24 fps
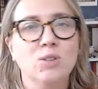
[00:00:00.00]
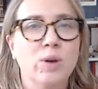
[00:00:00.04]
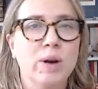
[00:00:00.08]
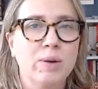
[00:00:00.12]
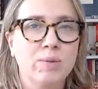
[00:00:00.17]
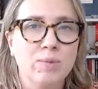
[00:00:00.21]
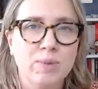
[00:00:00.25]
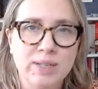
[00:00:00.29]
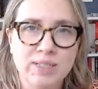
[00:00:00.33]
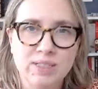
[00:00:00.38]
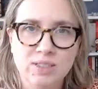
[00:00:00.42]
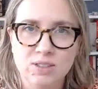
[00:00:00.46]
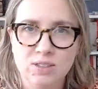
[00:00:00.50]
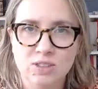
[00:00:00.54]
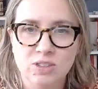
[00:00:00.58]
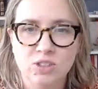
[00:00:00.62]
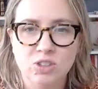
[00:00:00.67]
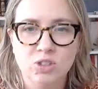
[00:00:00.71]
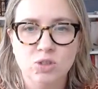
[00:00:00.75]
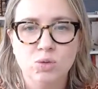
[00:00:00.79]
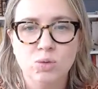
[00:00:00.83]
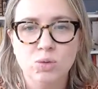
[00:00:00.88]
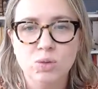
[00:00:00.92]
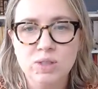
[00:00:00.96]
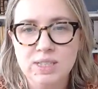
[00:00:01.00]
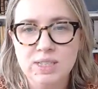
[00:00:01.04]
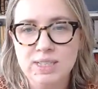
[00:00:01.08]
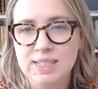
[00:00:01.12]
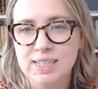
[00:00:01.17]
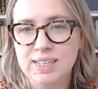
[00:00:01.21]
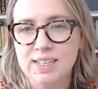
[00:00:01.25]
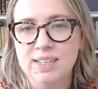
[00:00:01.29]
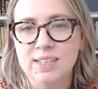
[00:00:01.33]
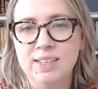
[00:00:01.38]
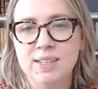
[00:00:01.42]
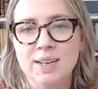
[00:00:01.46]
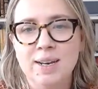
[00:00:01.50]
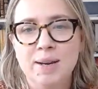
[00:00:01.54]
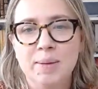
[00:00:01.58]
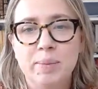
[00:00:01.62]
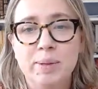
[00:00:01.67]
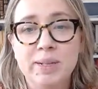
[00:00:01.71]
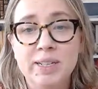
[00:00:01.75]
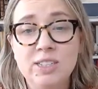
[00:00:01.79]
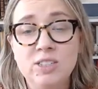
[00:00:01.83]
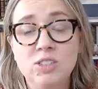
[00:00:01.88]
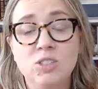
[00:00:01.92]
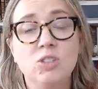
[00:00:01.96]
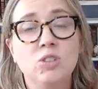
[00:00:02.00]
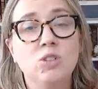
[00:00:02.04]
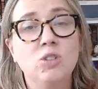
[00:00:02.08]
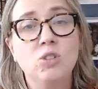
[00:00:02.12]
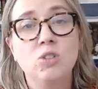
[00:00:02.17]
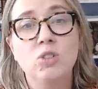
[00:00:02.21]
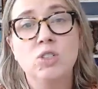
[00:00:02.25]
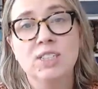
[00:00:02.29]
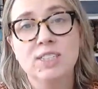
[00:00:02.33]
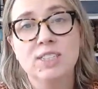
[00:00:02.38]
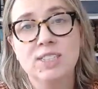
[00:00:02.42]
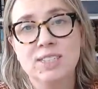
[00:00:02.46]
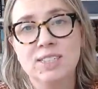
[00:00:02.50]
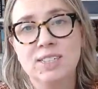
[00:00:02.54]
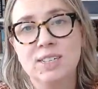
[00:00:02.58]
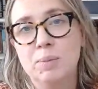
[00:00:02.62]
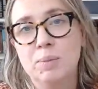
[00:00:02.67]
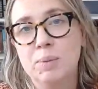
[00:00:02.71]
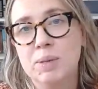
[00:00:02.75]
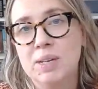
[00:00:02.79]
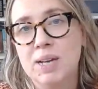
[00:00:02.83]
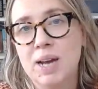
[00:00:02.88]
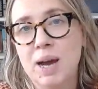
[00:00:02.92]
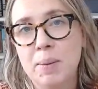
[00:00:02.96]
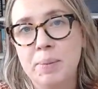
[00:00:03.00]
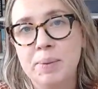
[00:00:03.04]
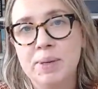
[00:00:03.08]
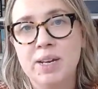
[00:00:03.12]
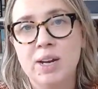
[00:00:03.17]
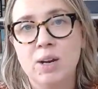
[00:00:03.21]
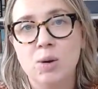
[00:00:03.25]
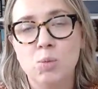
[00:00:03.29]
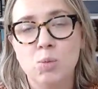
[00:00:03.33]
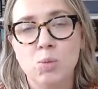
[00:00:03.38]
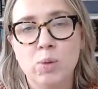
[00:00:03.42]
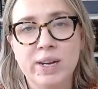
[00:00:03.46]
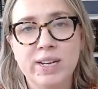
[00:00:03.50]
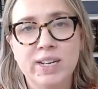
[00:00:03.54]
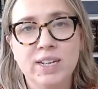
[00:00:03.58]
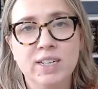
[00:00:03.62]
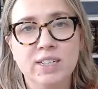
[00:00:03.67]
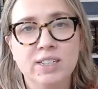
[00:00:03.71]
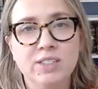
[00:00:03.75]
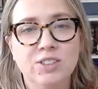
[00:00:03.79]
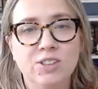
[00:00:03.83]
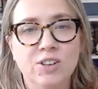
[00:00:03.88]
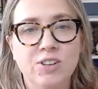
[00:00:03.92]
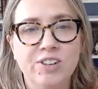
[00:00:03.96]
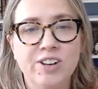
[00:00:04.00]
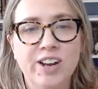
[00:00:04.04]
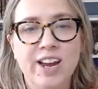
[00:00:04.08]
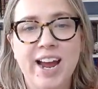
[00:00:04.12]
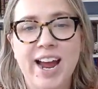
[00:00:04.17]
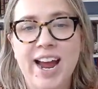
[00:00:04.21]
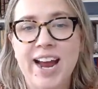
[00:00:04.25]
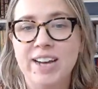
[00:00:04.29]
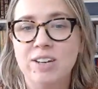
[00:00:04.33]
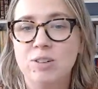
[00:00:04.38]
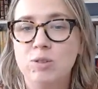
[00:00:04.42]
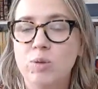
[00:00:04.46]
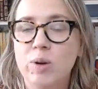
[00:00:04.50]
or our research through the year, please do consider becoming a regular donor at